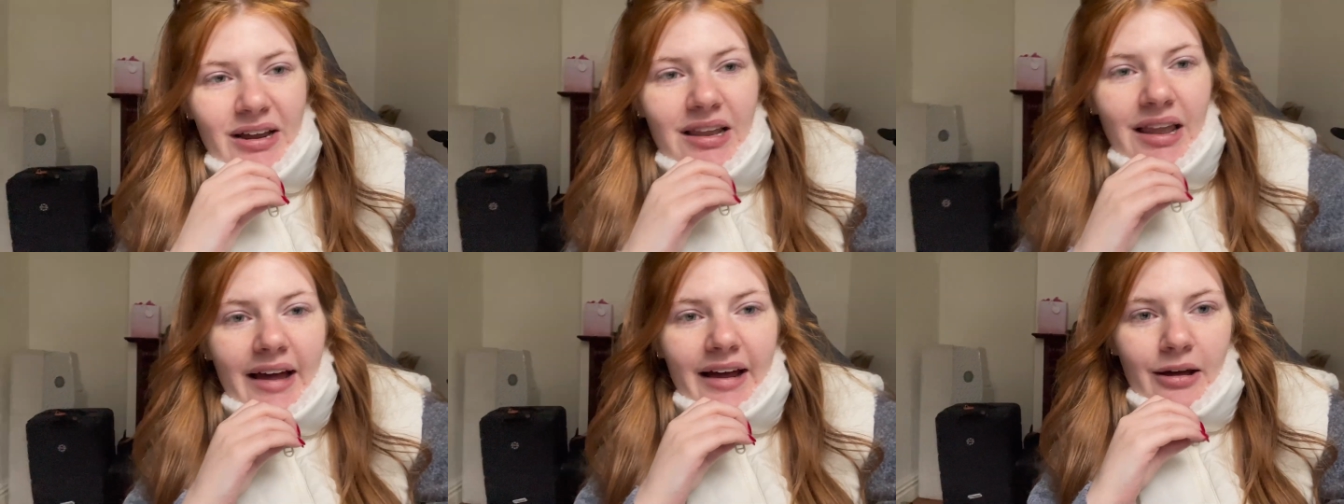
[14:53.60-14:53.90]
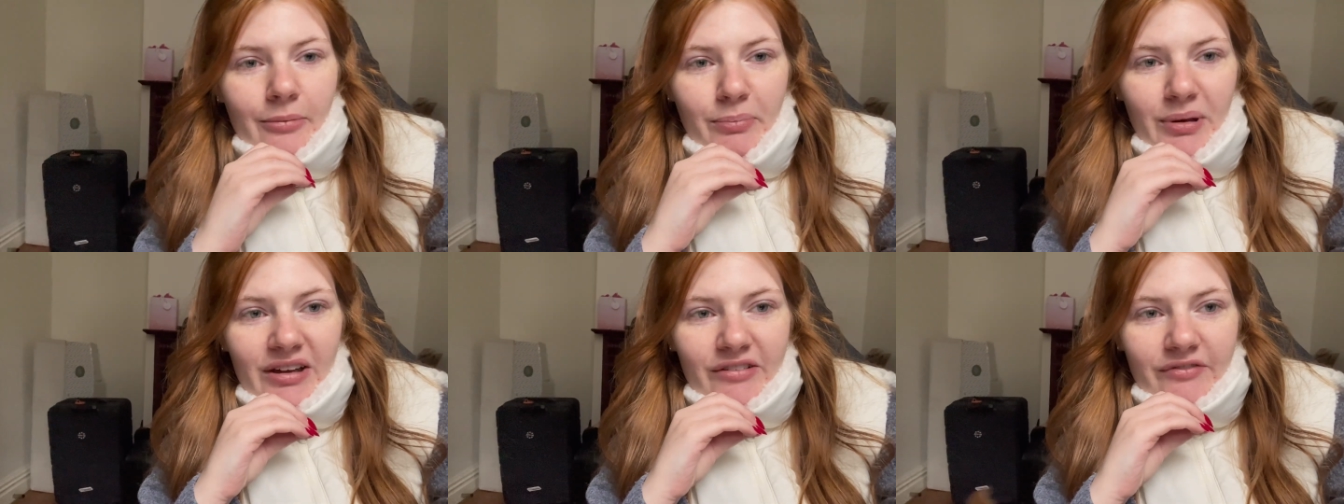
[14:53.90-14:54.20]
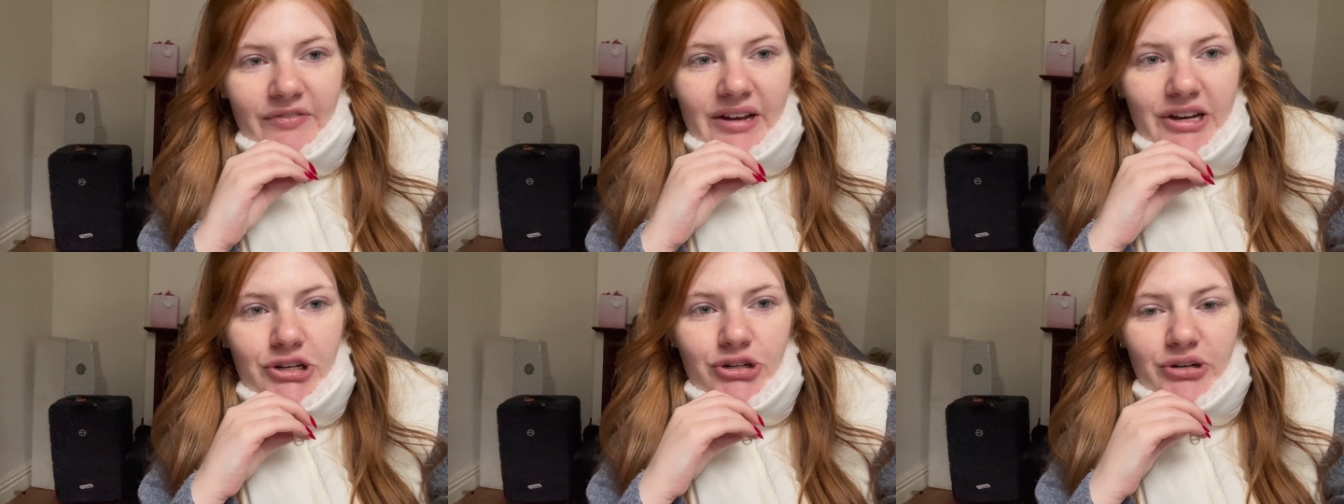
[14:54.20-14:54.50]
like a big
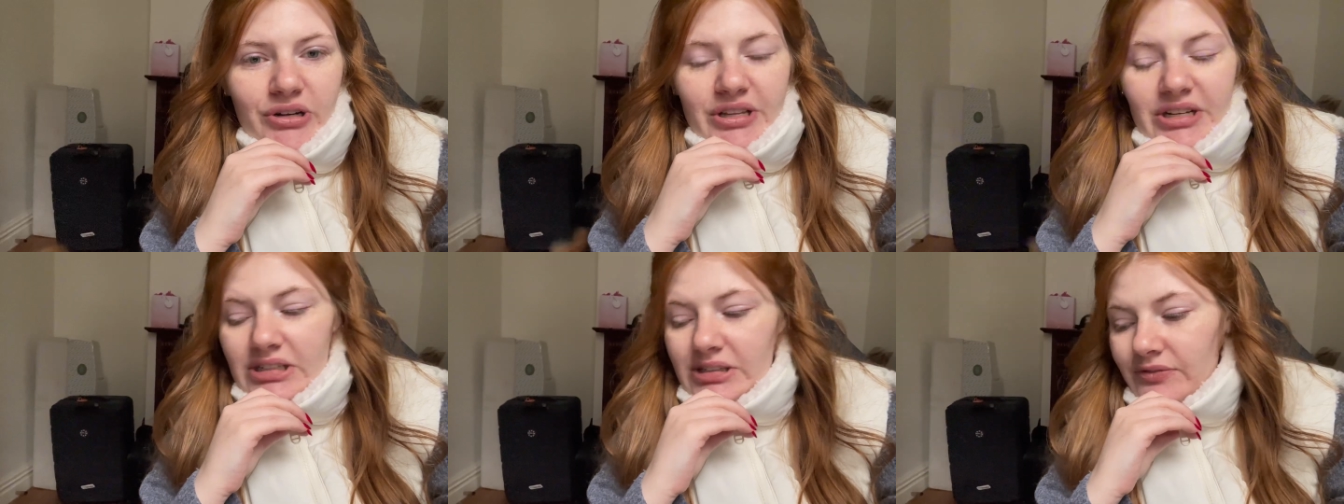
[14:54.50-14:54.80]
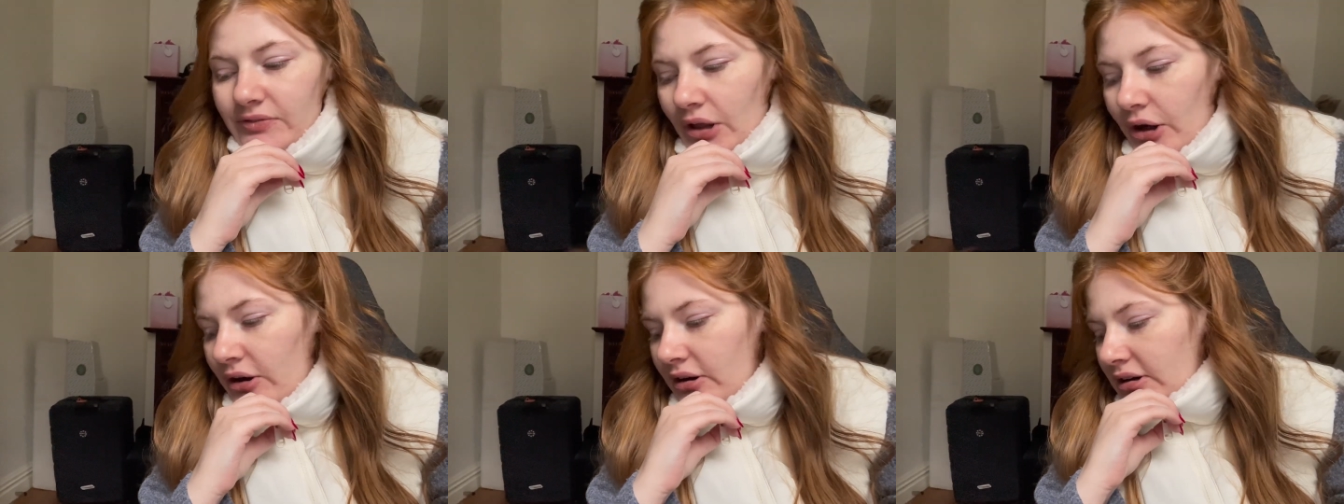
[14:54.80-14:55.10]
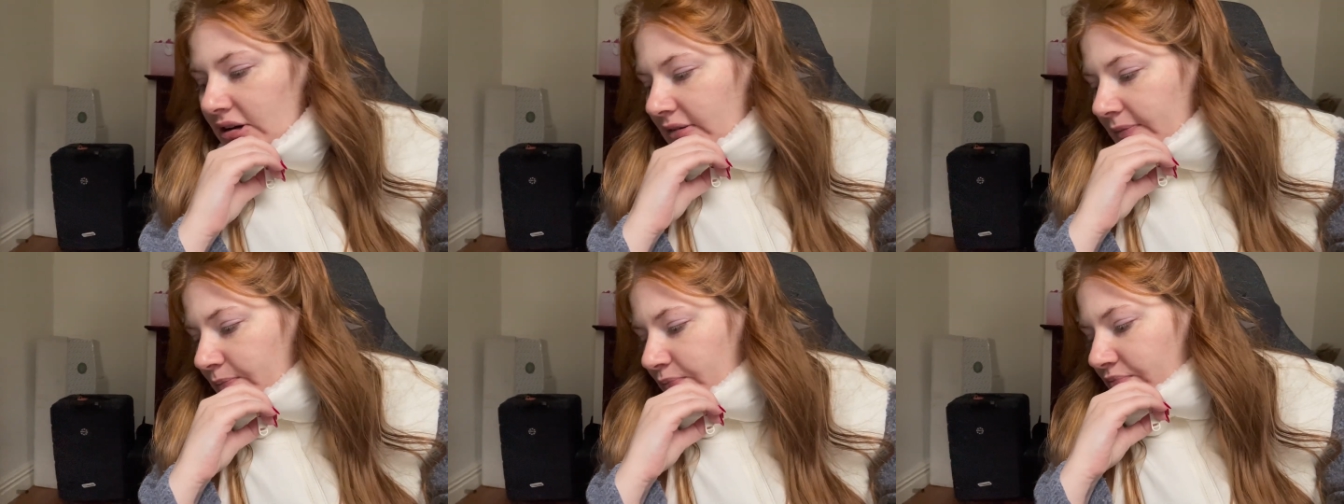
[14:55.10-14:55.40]
feature in this vlog
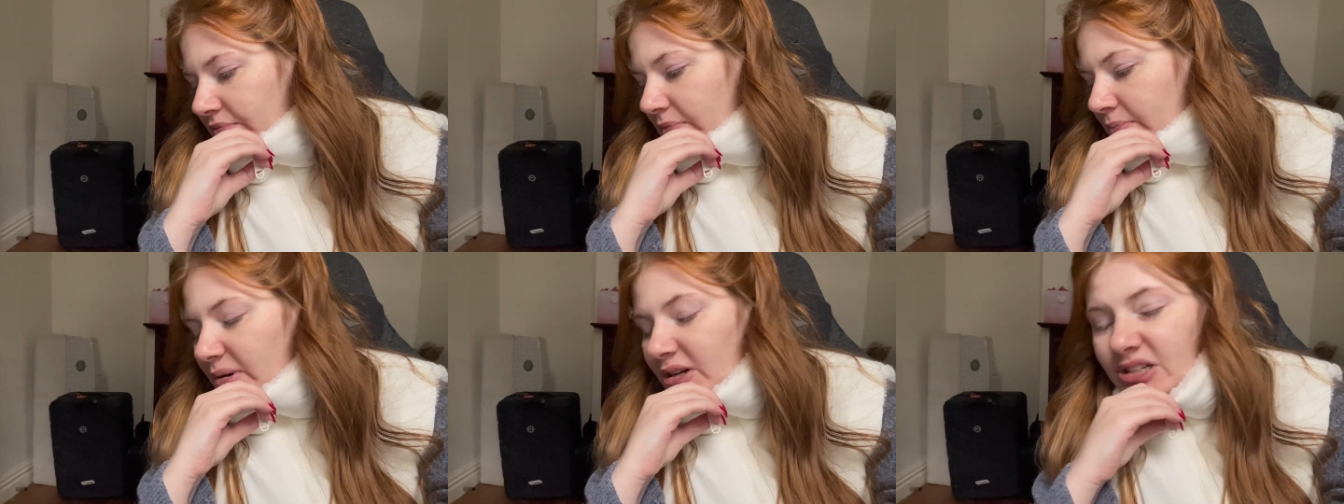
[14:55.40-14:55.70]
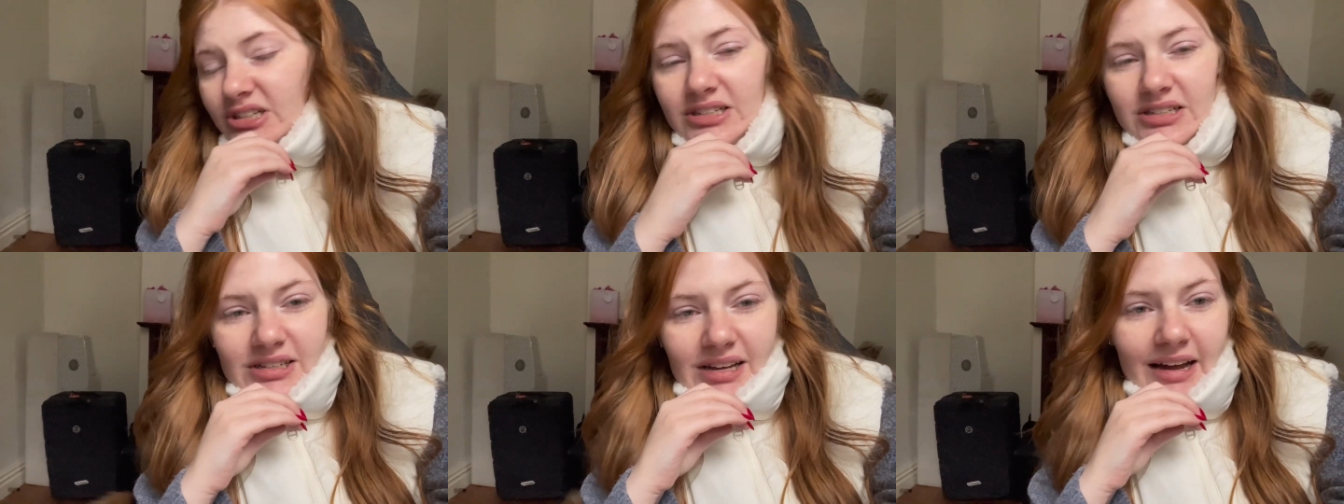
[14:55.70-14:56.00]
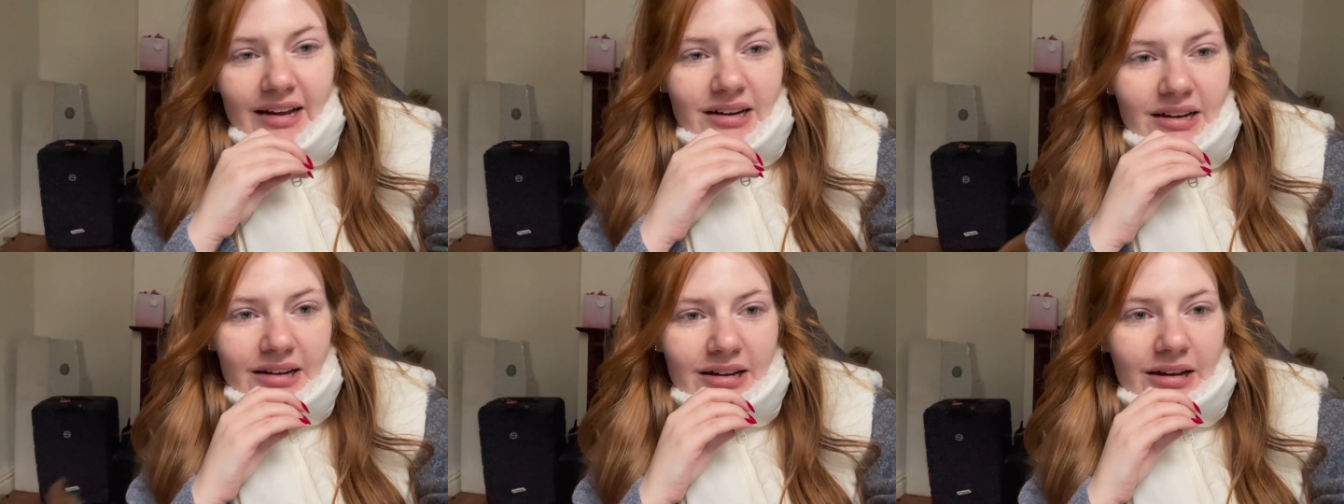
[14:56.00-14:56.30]
but she's
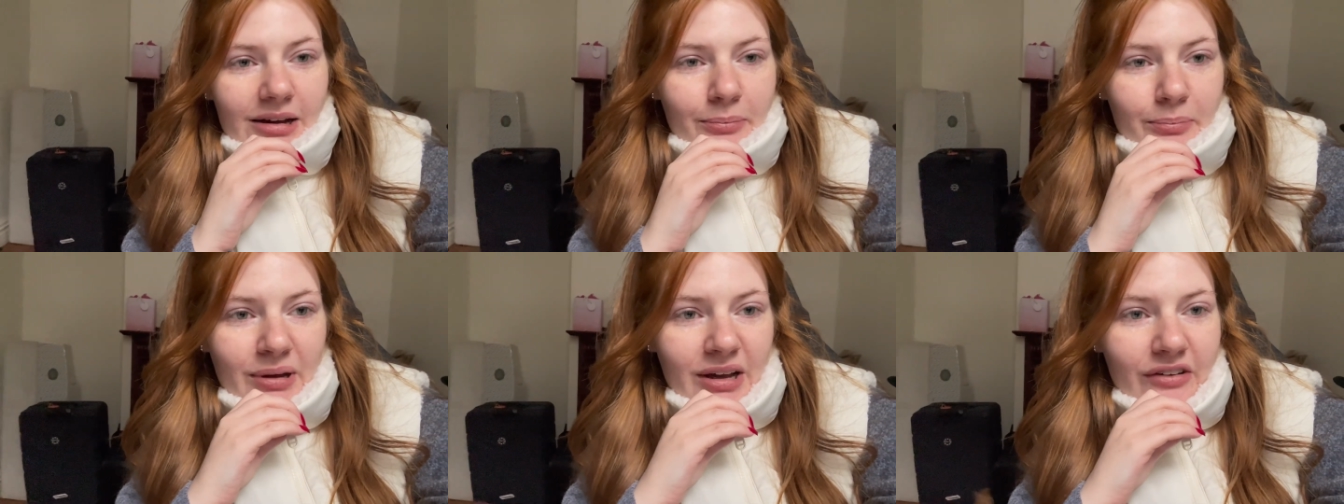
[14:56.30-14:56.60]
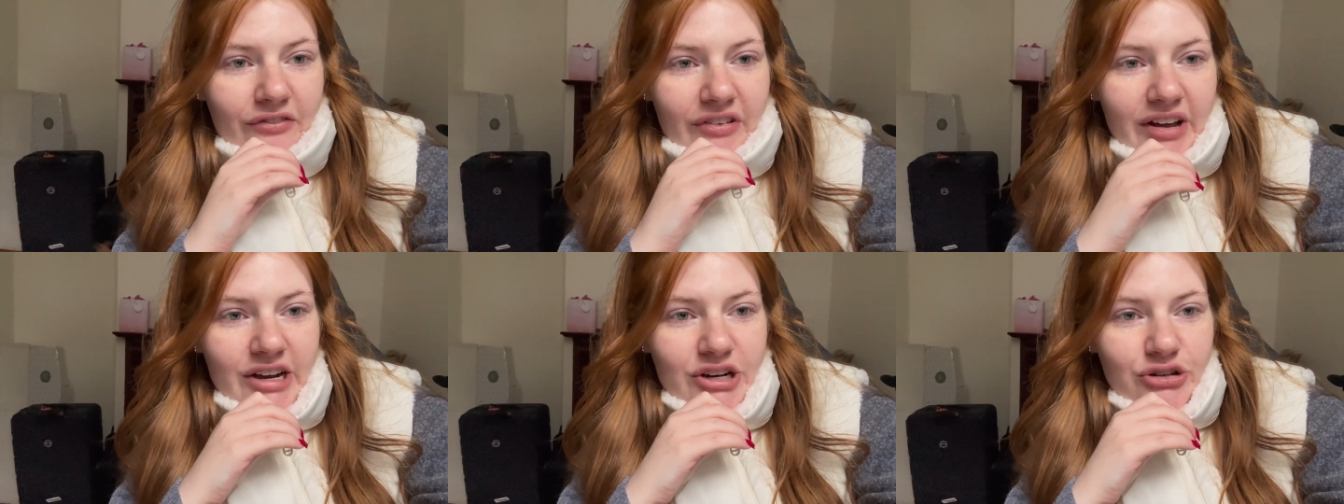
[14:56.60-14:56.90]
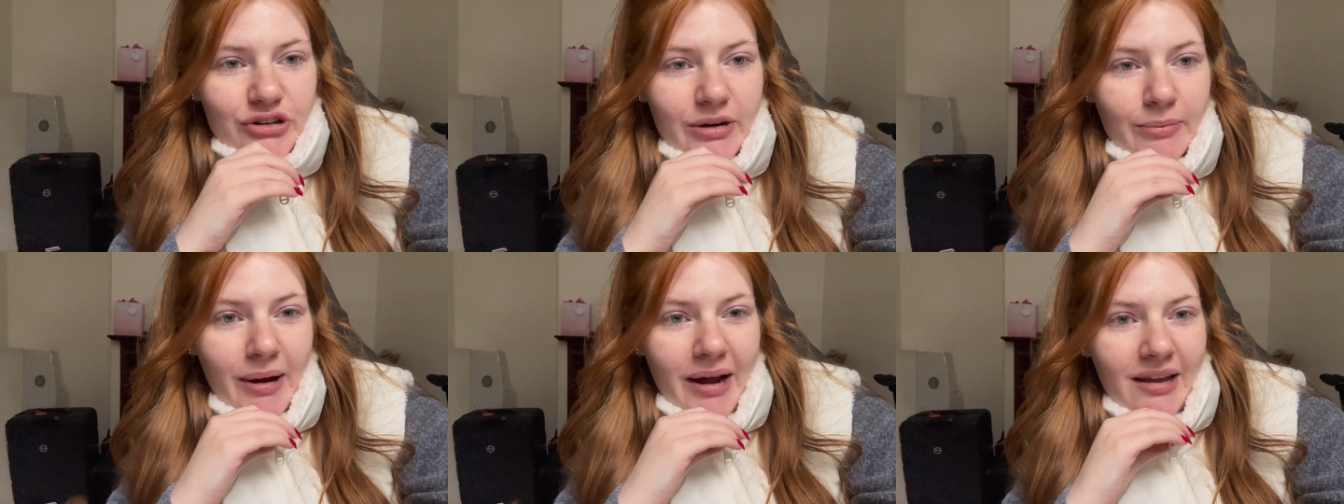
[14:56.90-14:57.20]
like a big
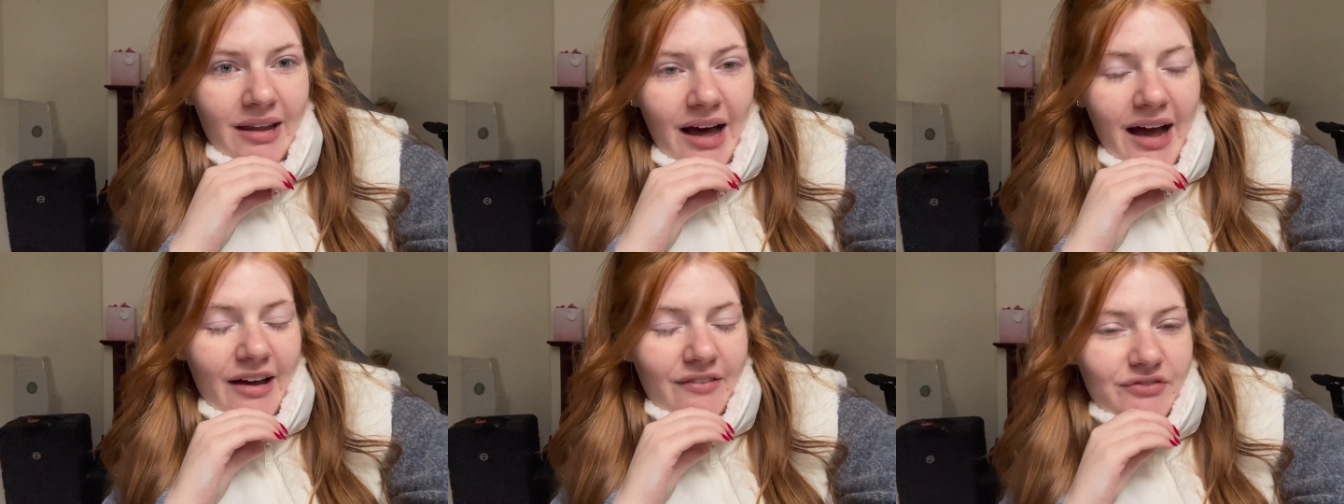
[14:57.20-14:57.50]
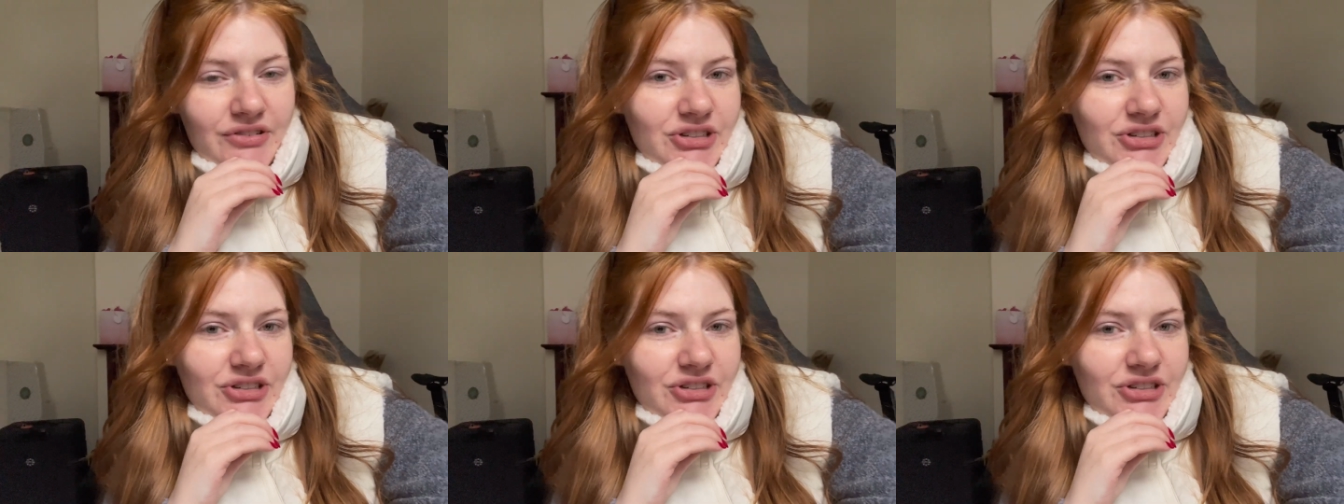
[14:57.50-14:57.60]
feature in my life,